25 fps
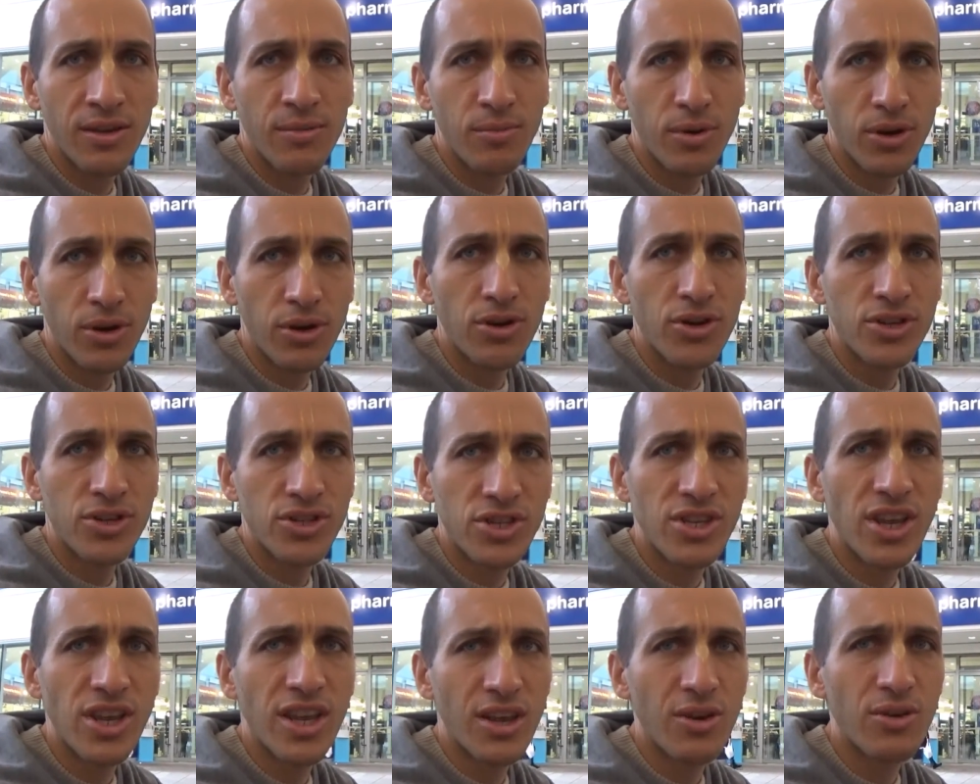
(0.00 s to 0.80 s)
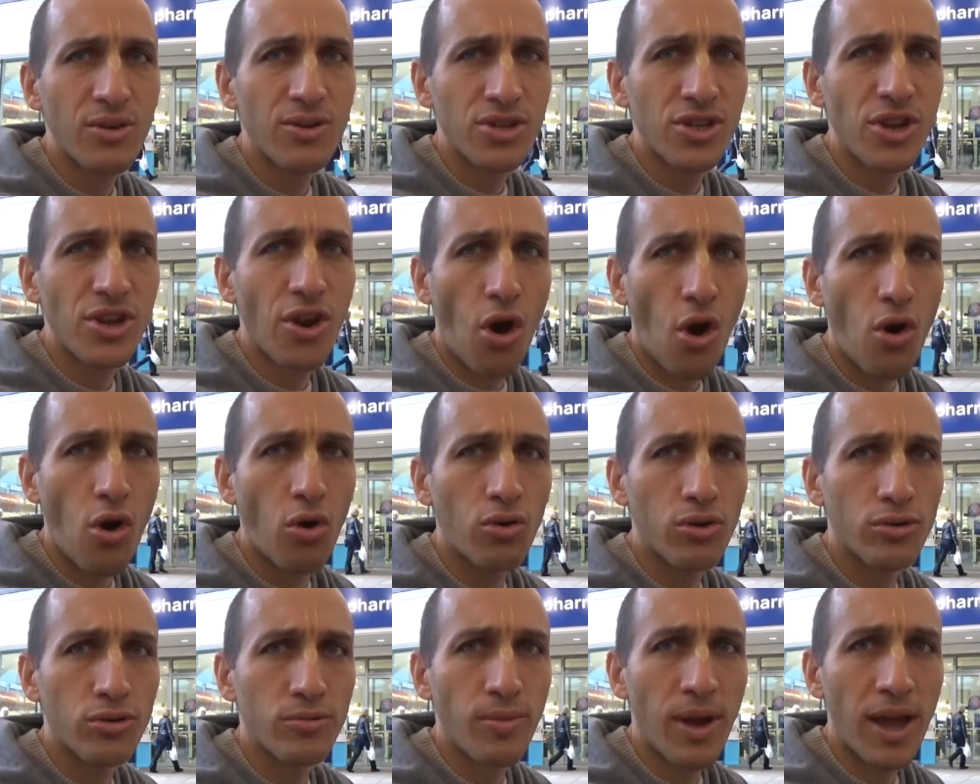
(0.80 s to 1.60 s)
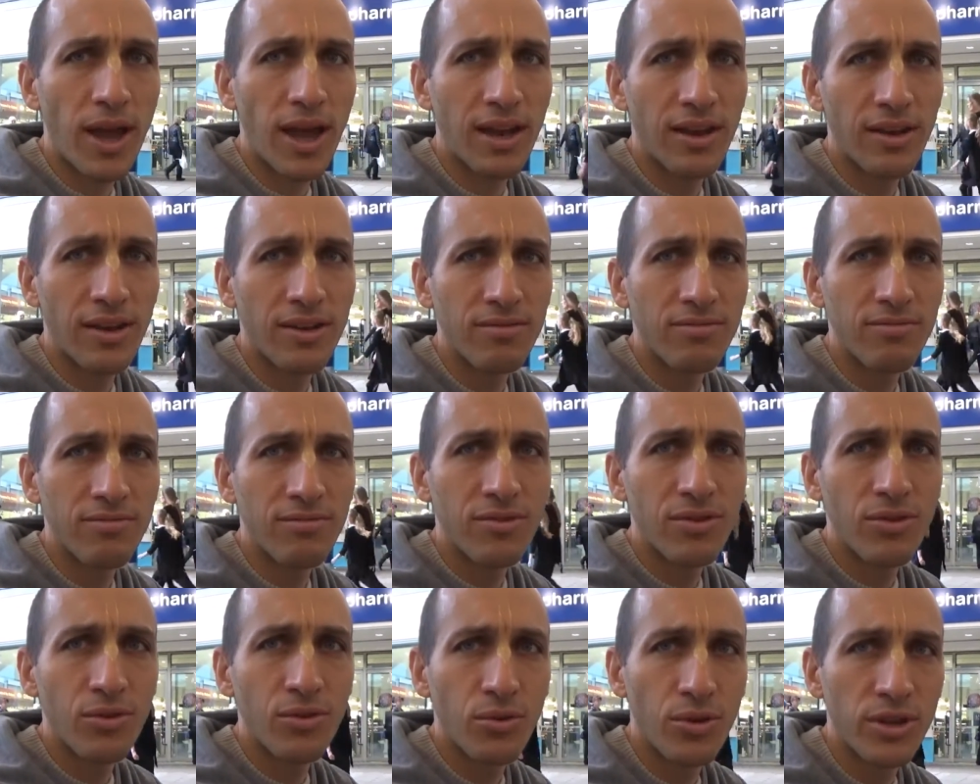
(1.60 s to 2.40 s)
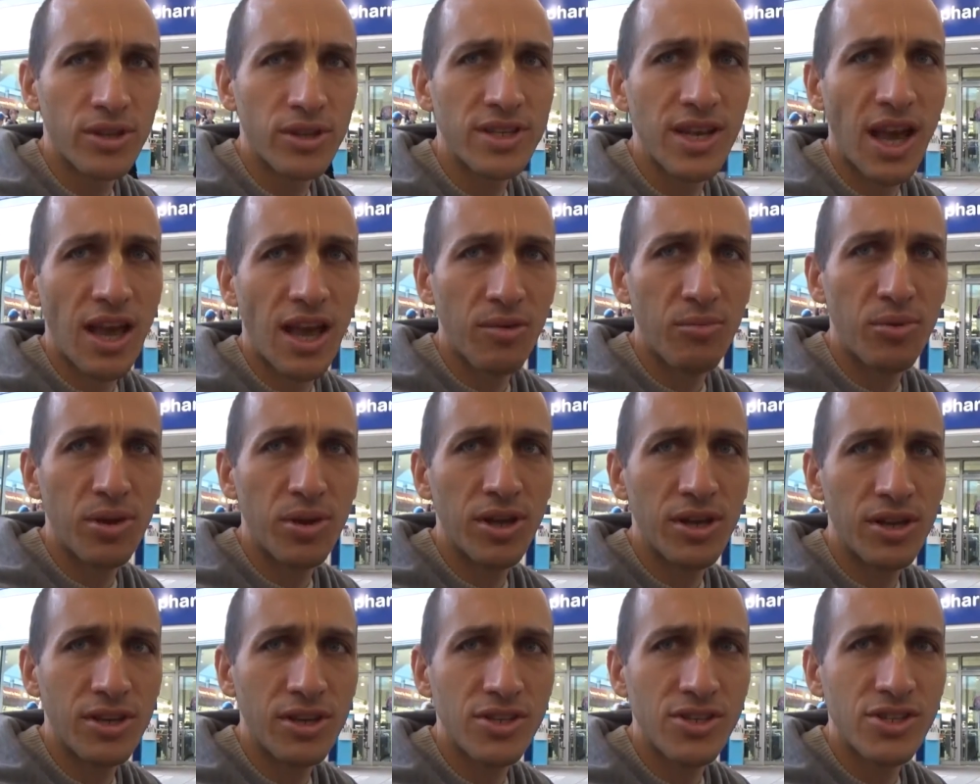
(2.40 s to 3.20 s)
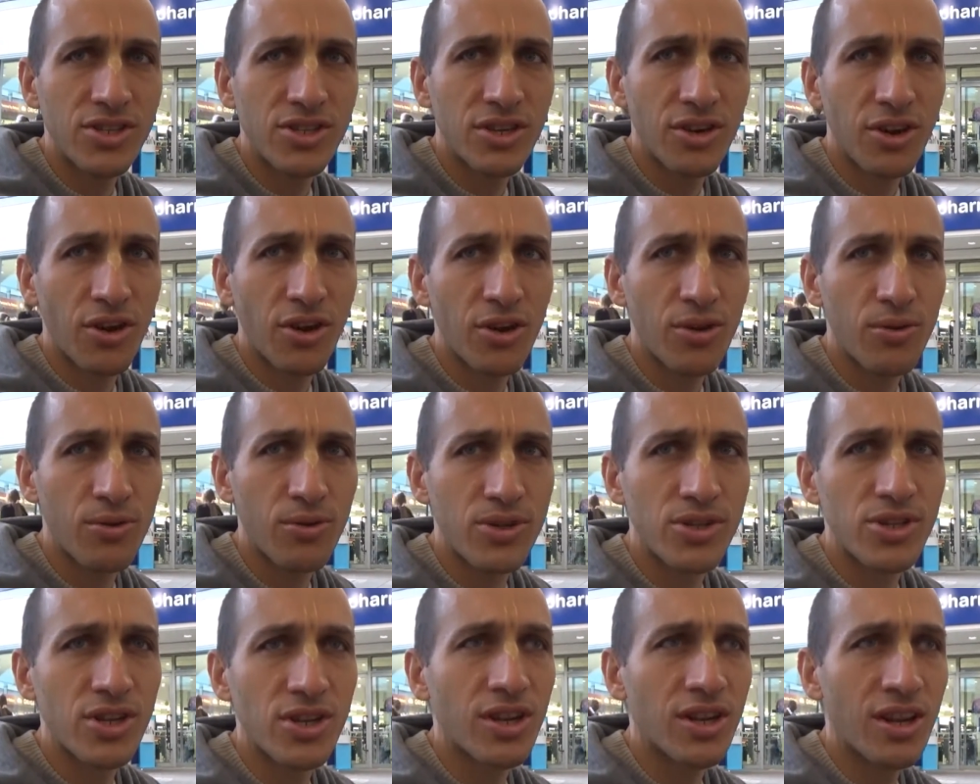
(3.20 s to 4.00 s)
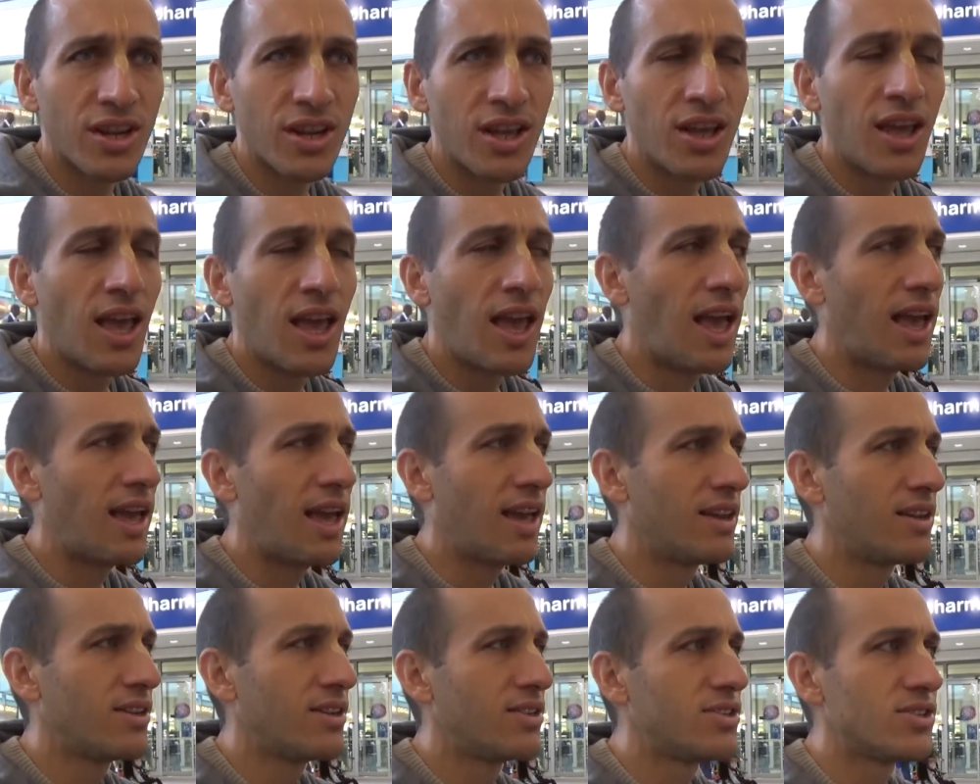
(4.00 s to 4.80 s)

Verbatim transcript: because he was an old man with diabetes. You know, right. And